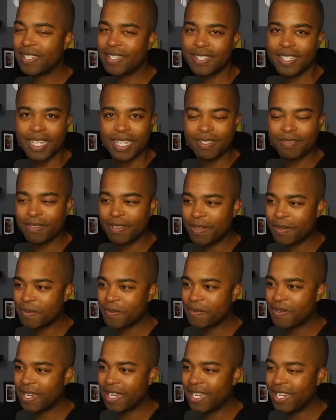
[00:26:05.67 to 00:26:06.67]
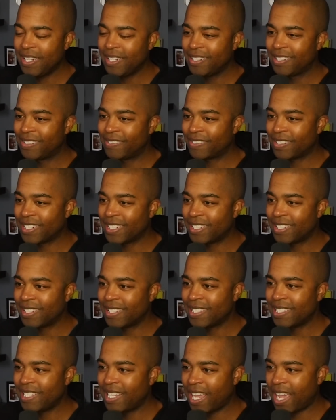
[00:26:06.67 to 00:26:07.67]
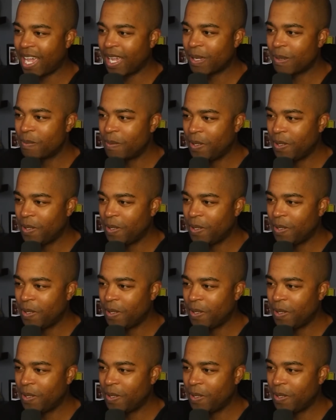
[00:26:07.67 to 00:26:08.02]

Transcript: His eyes went all red. He went into attack